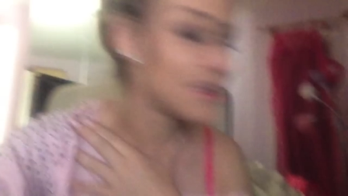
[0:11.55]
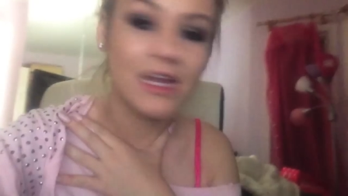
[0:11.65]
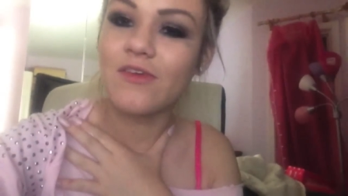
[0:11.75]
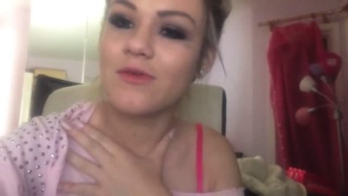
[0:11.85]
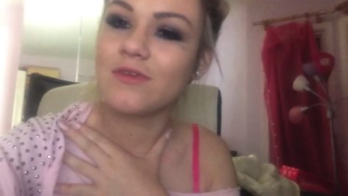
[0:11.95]

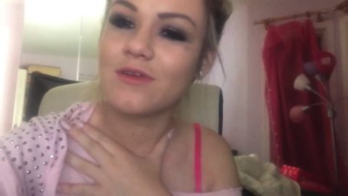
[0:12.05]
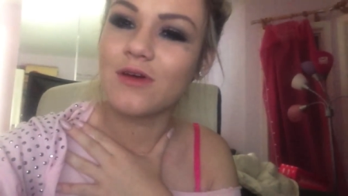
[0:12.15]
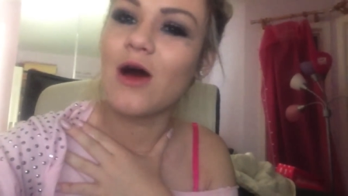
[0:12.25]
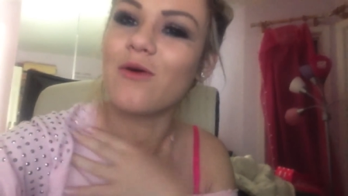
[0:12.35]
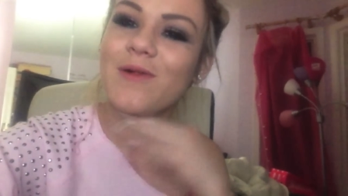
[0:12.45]
And been
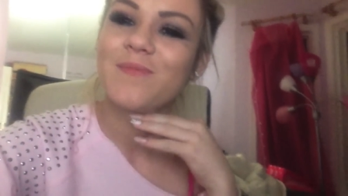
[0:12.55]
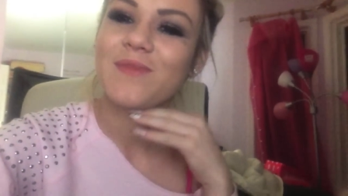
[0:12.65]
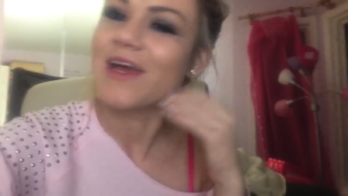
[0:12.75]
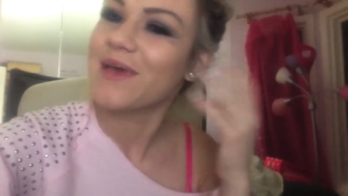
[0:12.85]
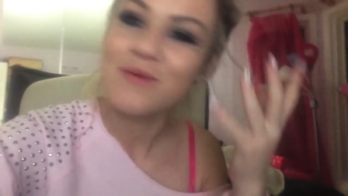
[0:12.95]
oh, well,
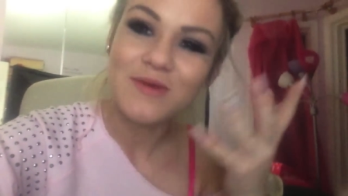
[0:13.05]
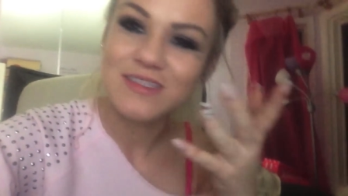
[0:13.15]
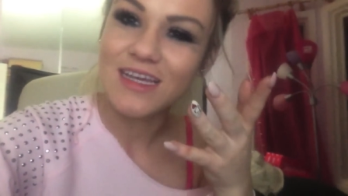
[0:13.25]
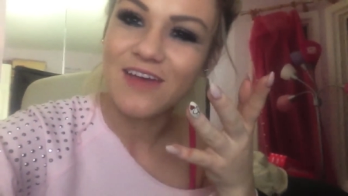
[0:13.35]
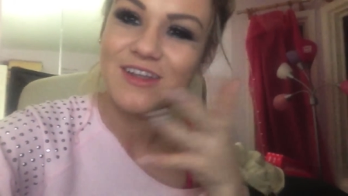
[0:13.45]
I keep always
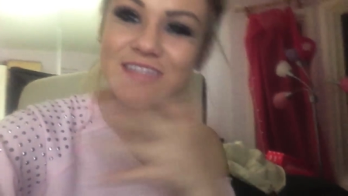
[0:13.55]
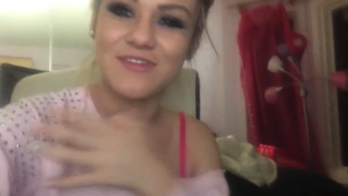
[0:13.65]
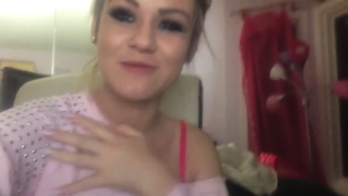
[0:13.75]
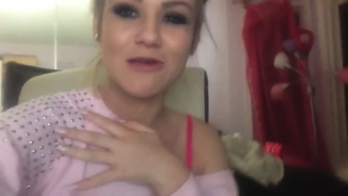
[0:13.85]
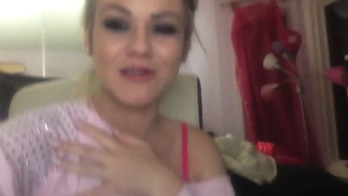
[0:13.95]
saying ever because I
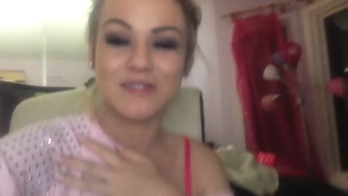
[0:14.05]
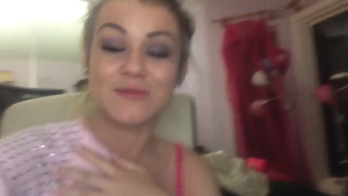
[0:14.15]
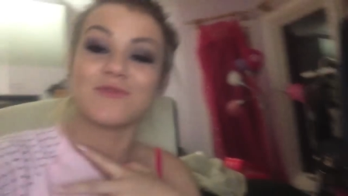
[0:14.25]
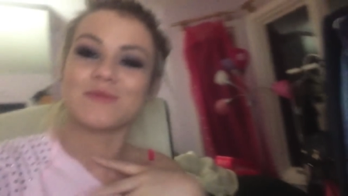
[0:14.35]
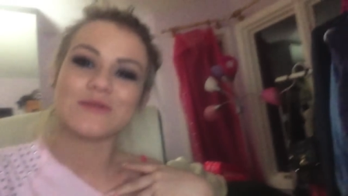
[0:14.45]
think I'm talking to
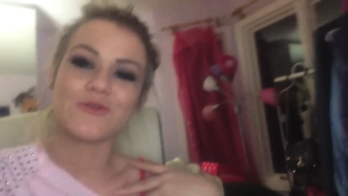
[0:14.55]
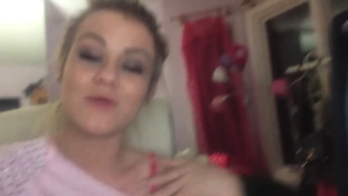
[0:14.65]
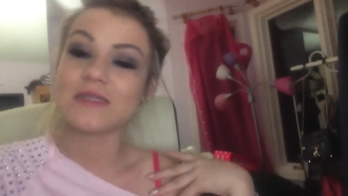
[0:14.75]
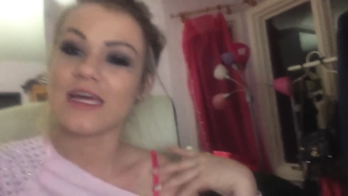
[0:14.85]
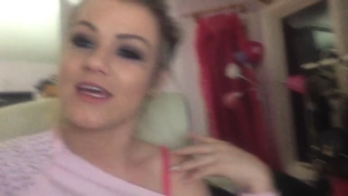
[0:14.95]
someone from school,
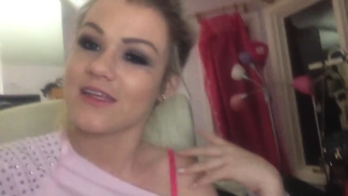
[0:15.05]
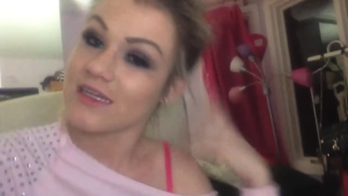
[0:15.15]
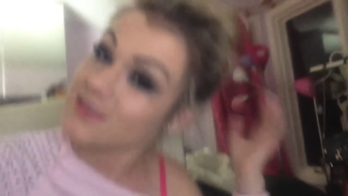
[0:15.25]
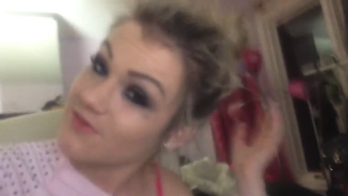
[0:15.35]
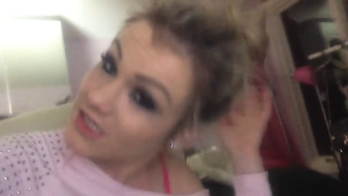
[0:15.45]
but, like,
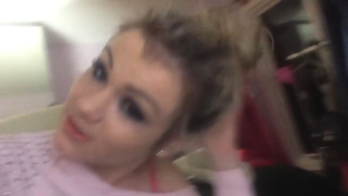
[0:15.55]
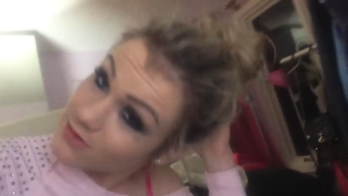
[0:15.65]
it's a very, it